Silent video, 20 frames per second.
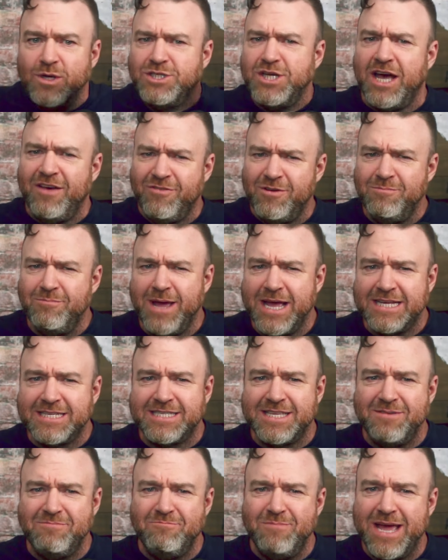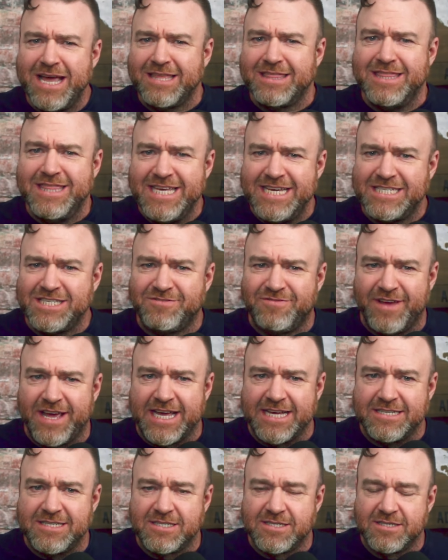which often makes them make this
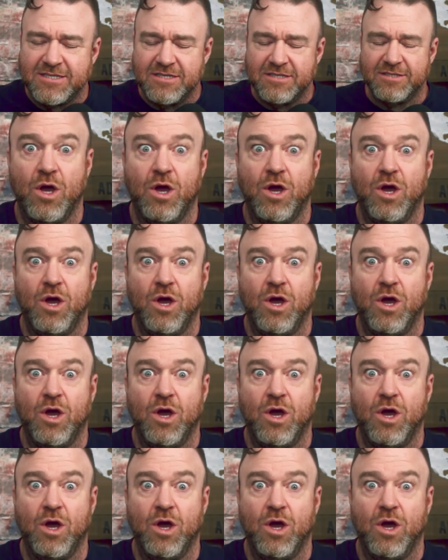face.